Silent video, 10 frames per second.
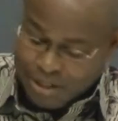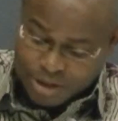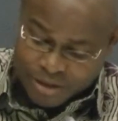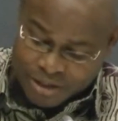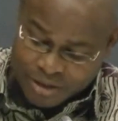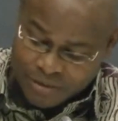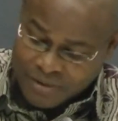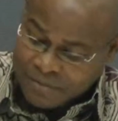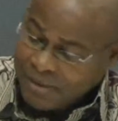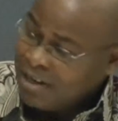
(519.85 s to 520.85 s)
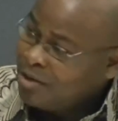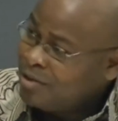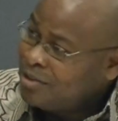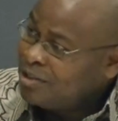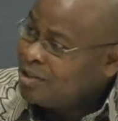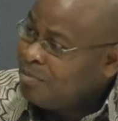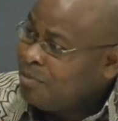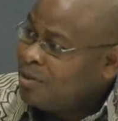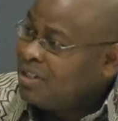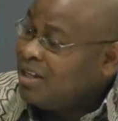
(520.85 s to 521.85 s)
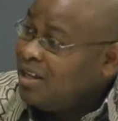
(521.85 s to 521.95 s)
majority of African countries on board.